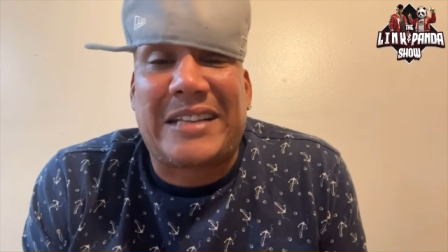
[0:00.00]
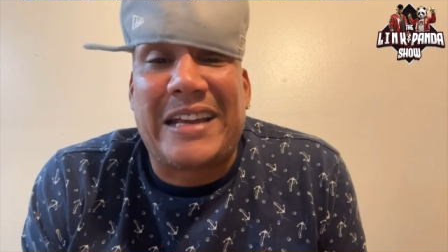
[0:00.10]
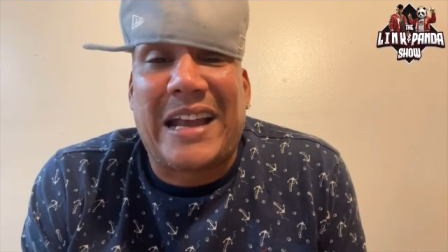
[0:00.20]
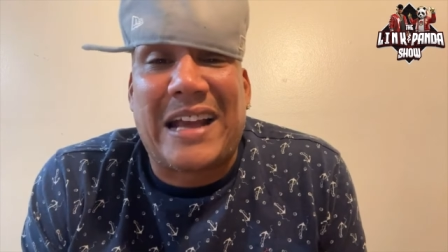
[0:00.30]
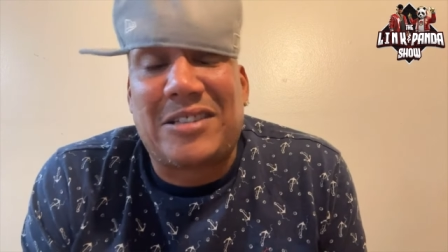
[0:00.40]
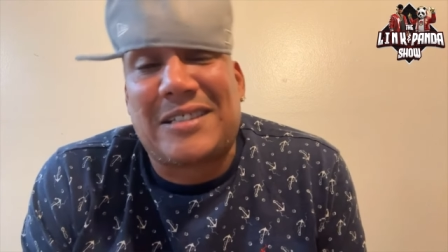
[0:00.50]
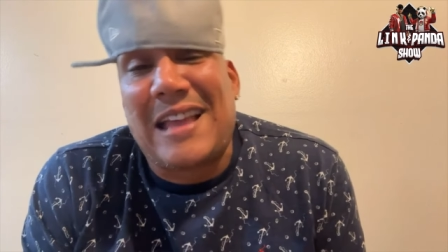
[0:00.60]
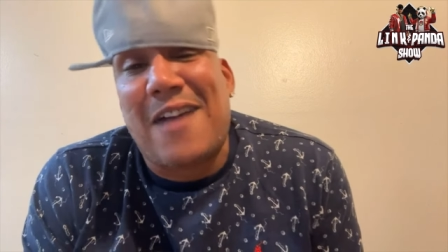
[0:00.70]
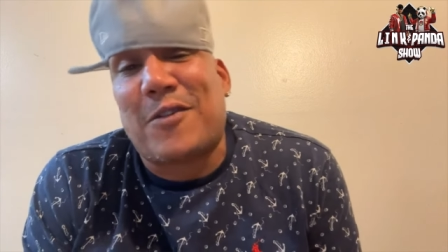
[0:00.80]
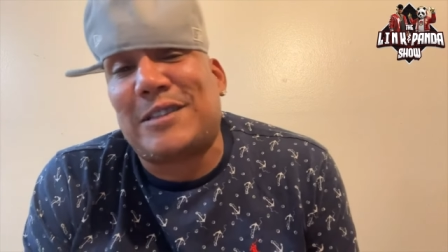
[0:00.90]
niggas say that, I
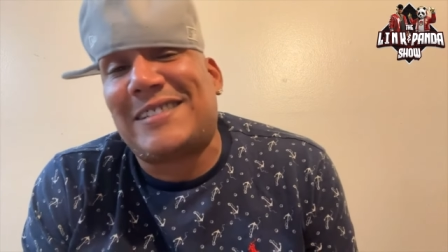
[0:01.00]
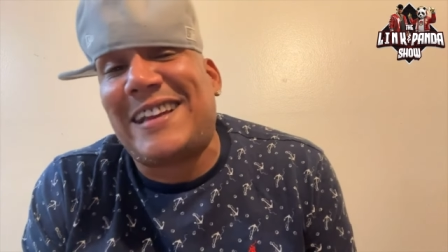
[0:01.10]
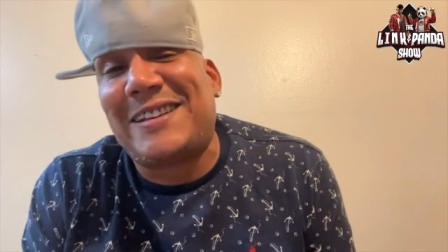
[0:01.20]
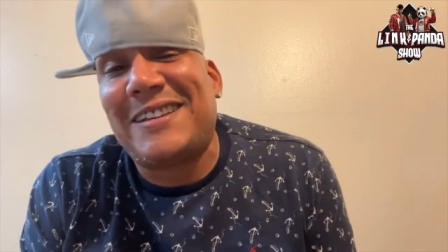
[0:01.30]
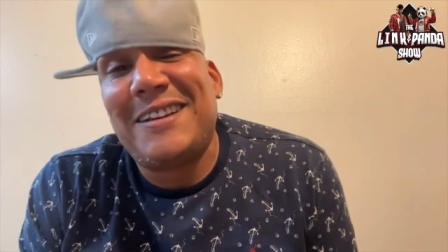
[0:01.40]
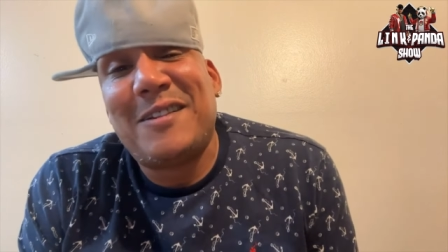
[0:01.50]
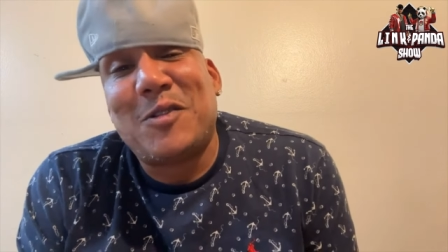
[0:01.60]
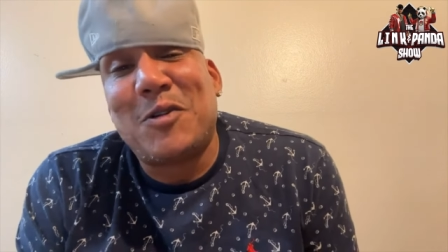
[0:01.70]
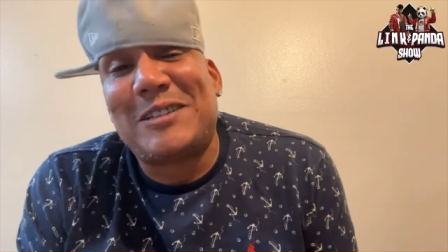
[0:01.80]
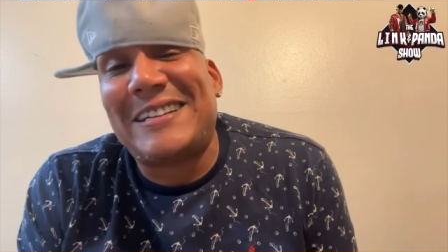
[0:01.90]
just laugh because it's like,
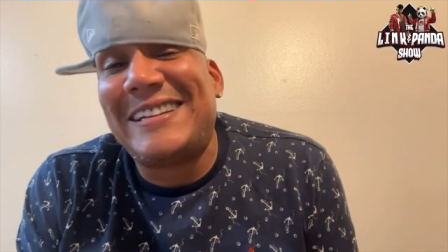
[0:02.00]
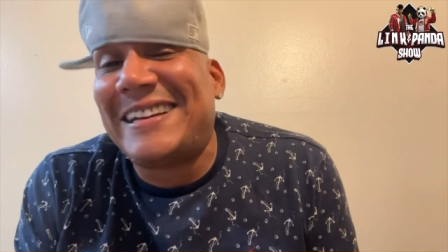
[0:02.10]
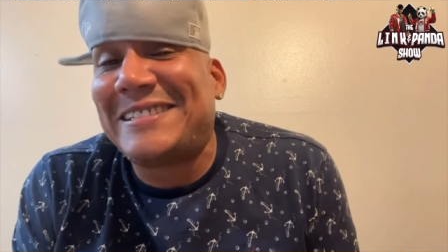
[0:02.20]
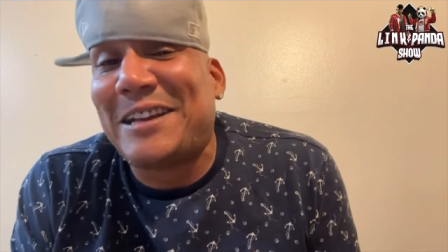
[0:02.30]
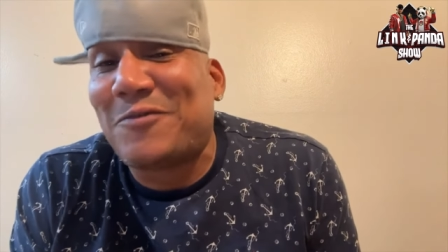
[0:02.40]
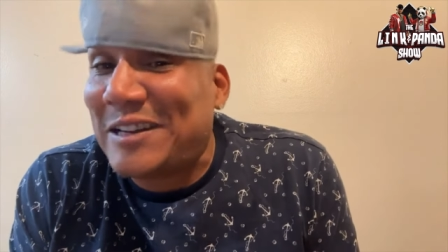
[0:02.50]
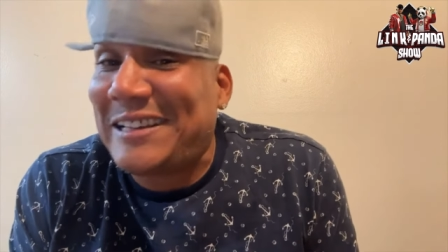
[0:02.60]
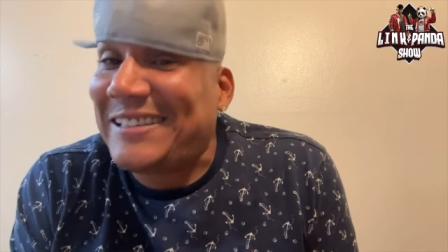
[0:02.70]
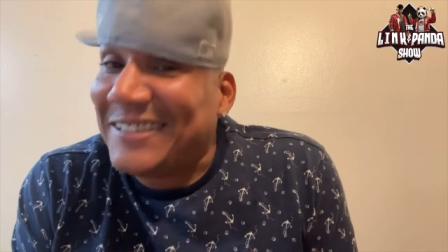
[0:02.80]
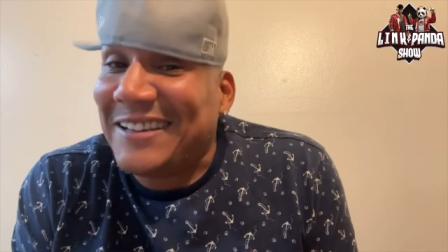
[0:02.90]
those are the niggas that
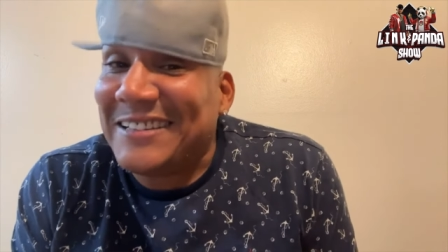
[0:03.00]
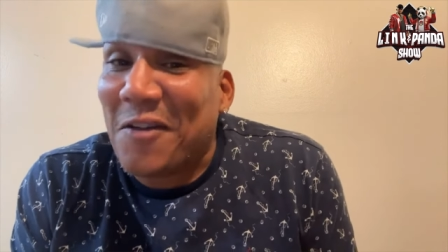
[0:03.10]
really,